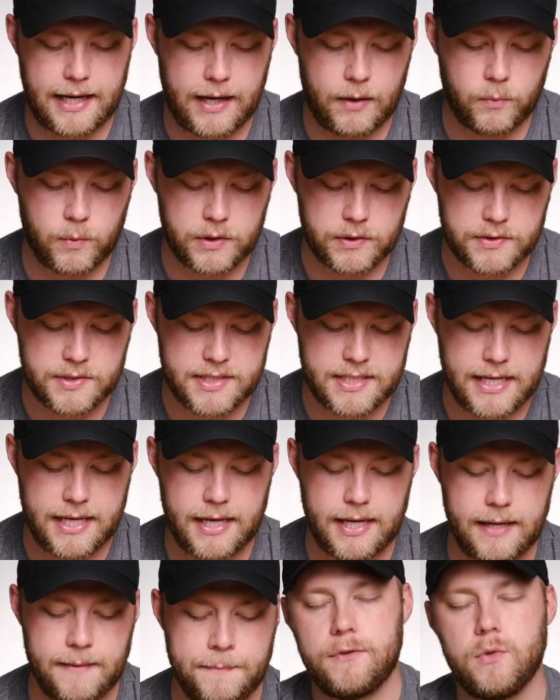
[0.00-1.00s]
I will
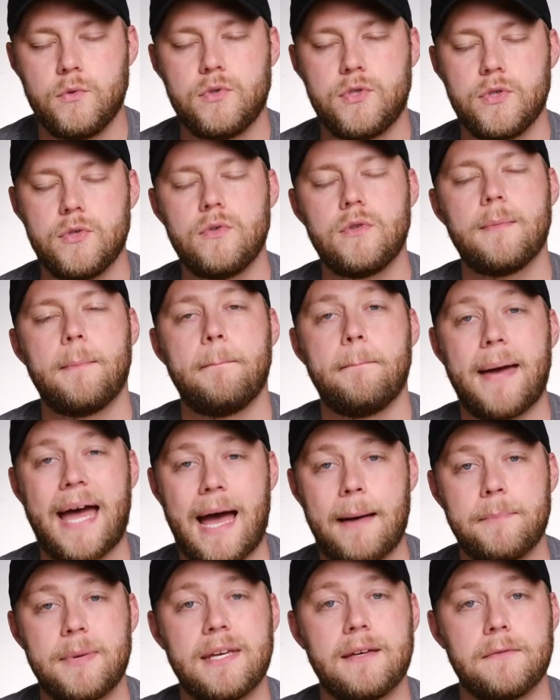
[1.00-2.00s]
say if you do the
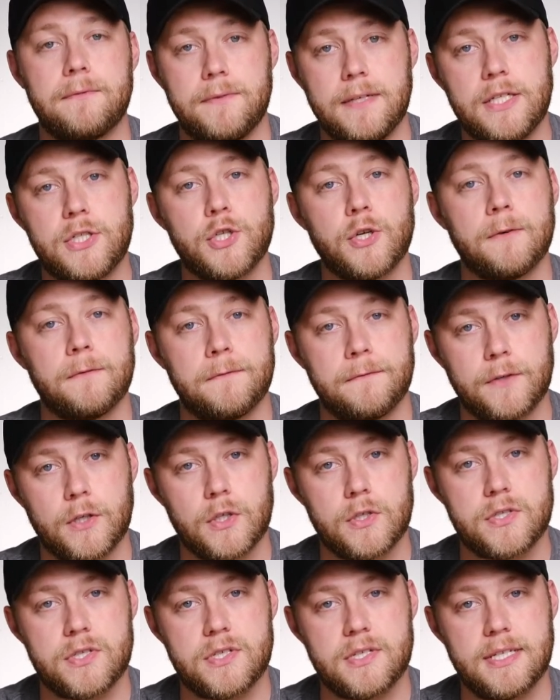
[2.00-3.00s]
mapping feature
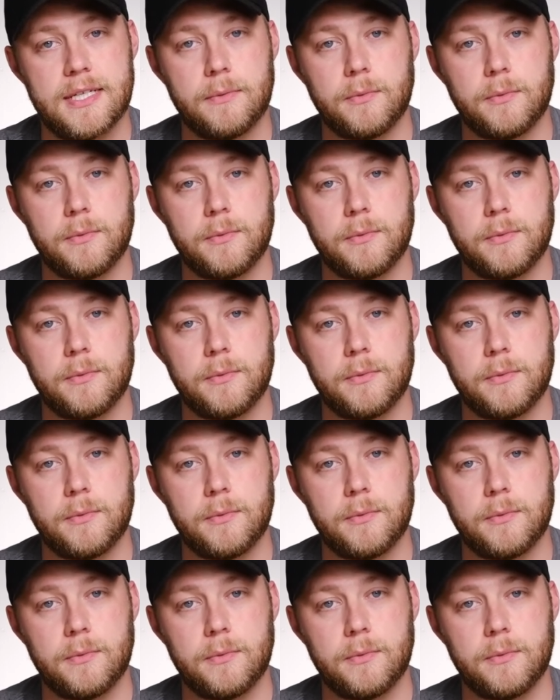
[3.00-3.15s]
first,